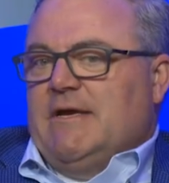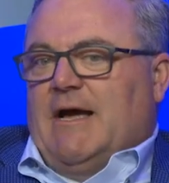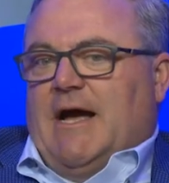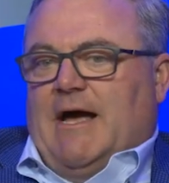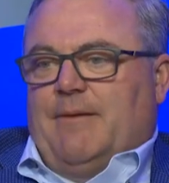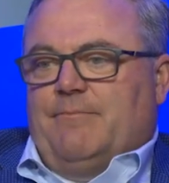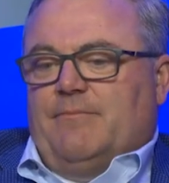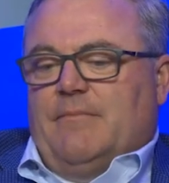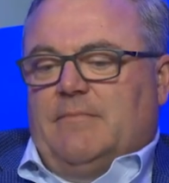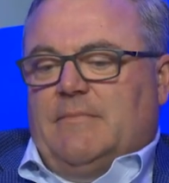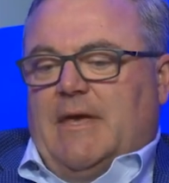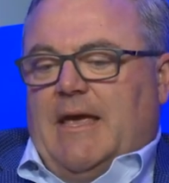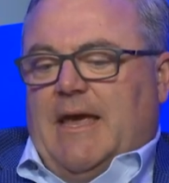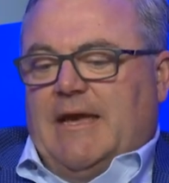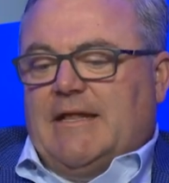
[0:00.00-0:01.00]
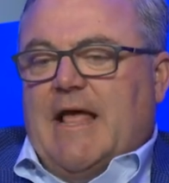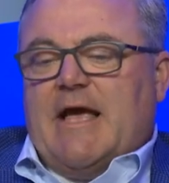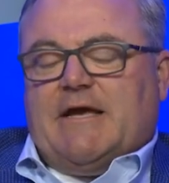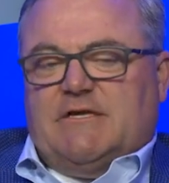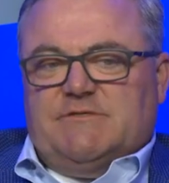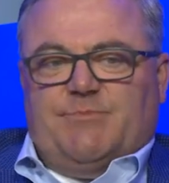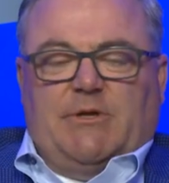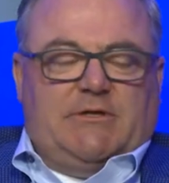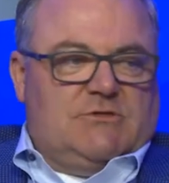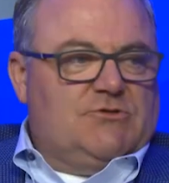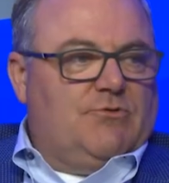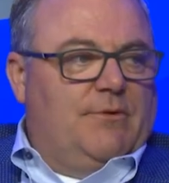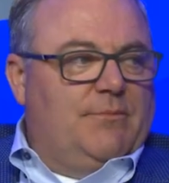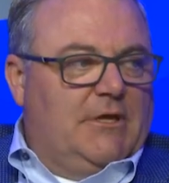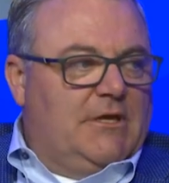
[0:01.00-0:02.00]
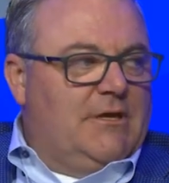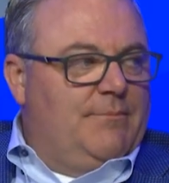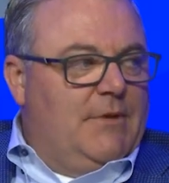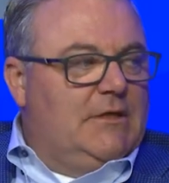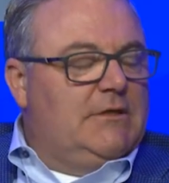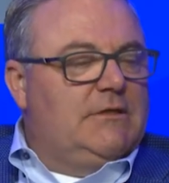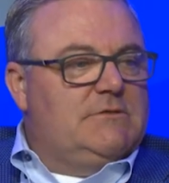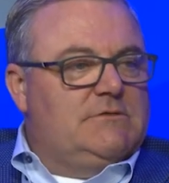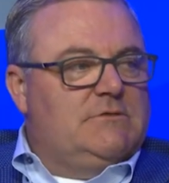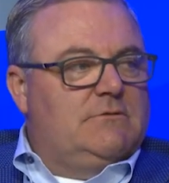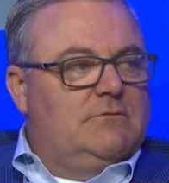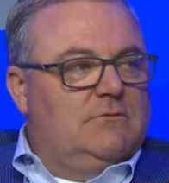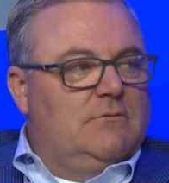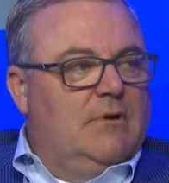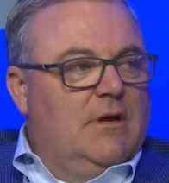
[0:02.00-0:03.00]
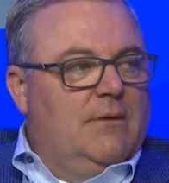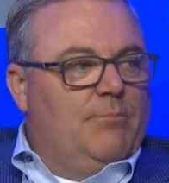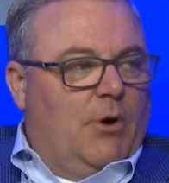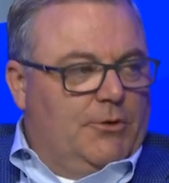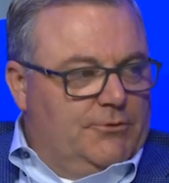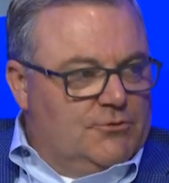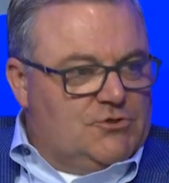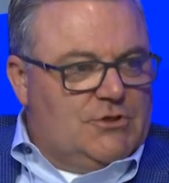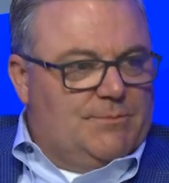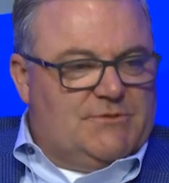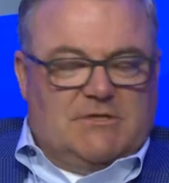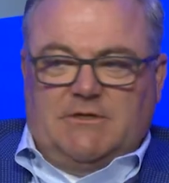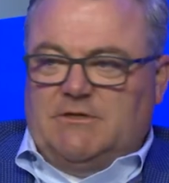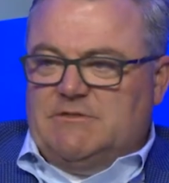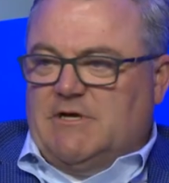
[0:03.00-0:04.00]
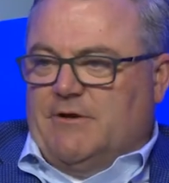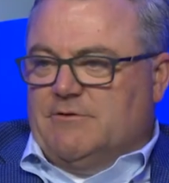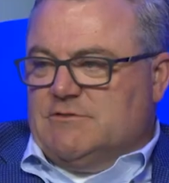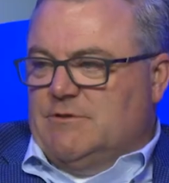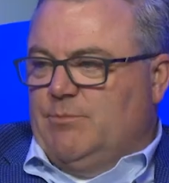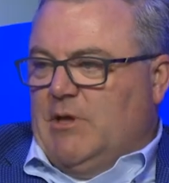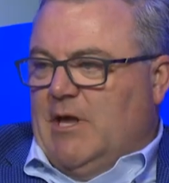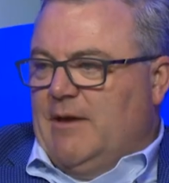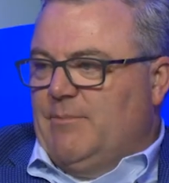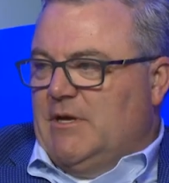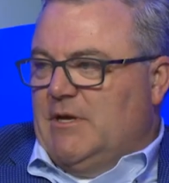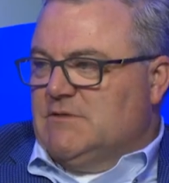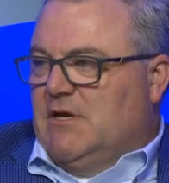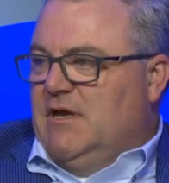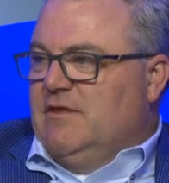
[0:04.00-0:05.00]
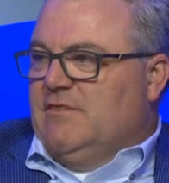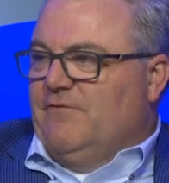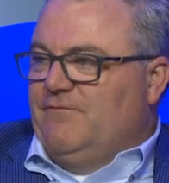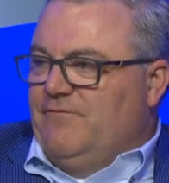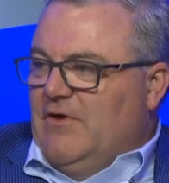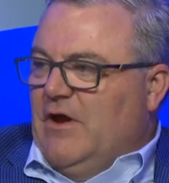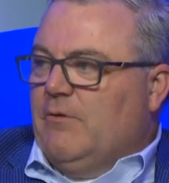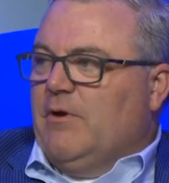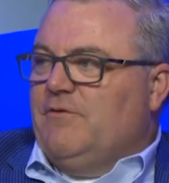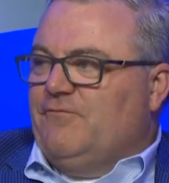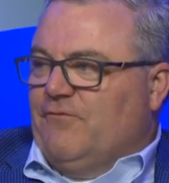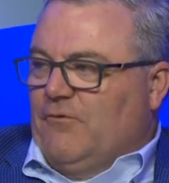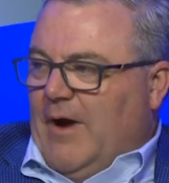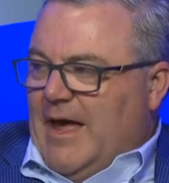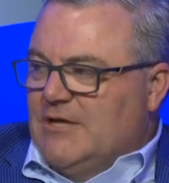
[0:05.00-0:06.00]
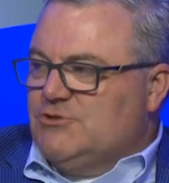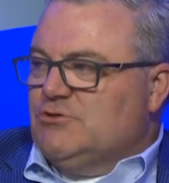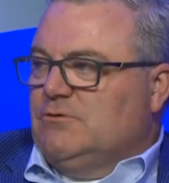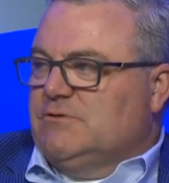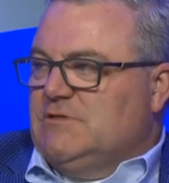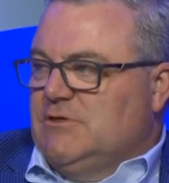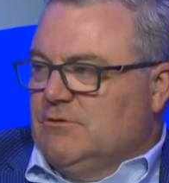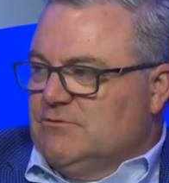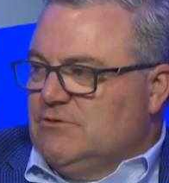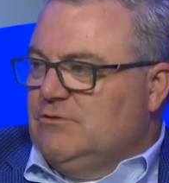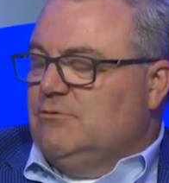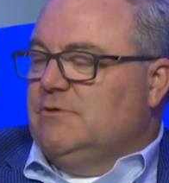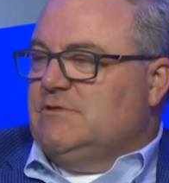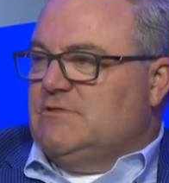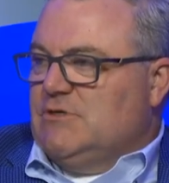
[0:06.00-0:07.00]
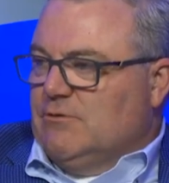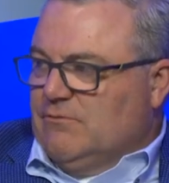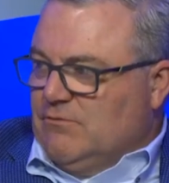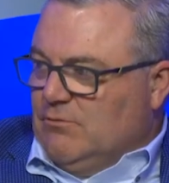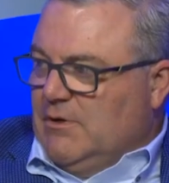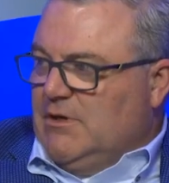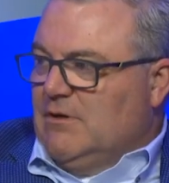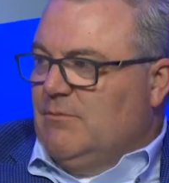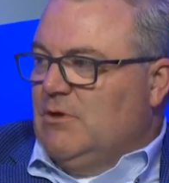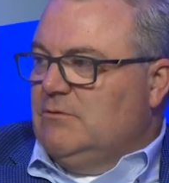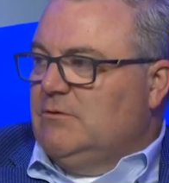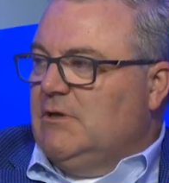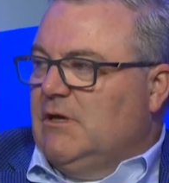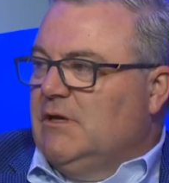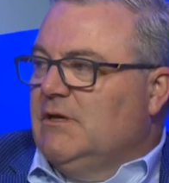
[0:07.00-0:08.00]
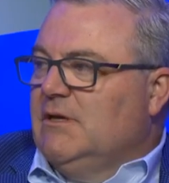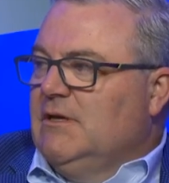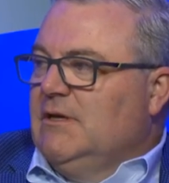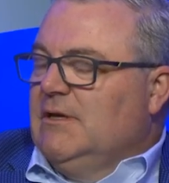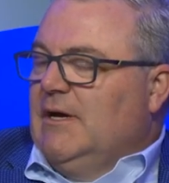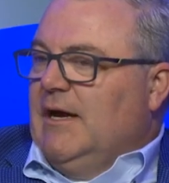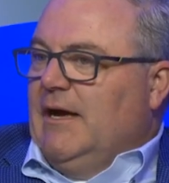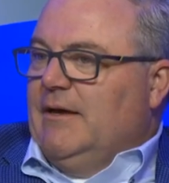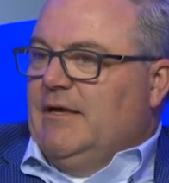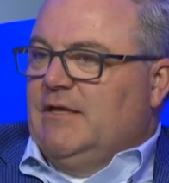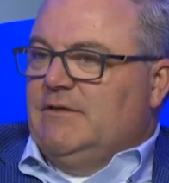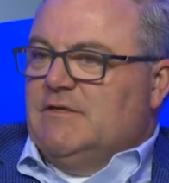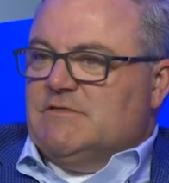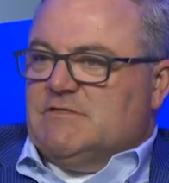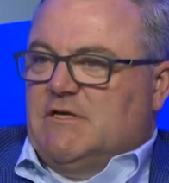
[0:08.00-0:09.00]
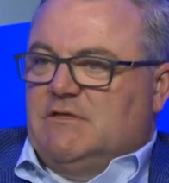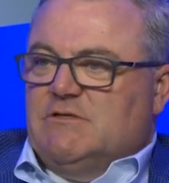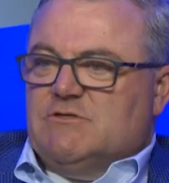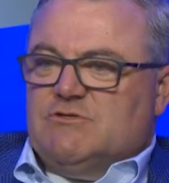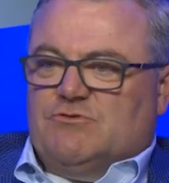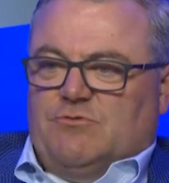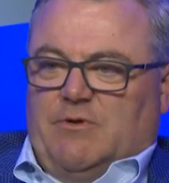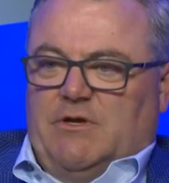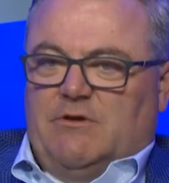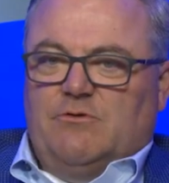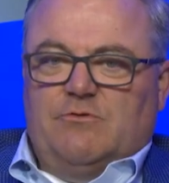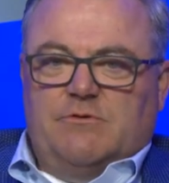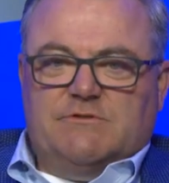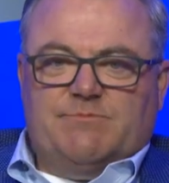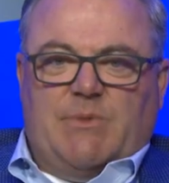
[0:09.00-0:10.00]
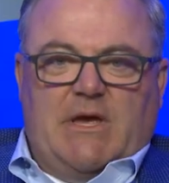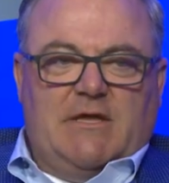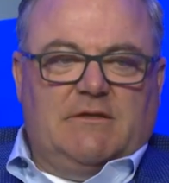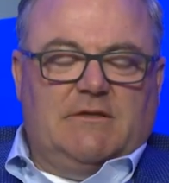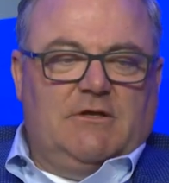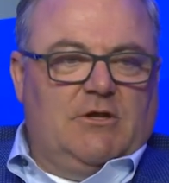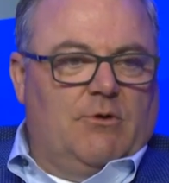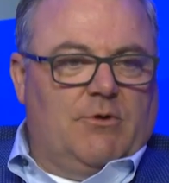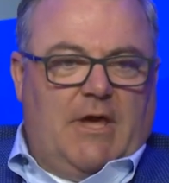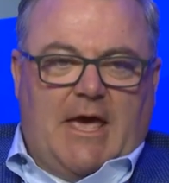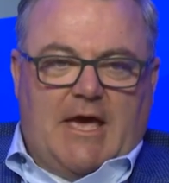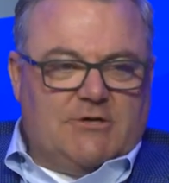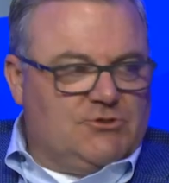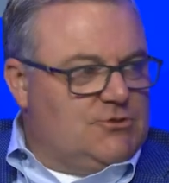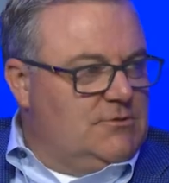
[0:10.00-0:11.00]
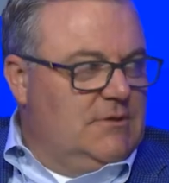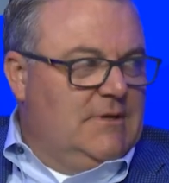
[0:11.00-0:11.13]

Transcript: ADAC has been extremely committed to partnerships in the entire supply base. The very fragile Tier 2 and Tier 3 community in this industry who has been, cash,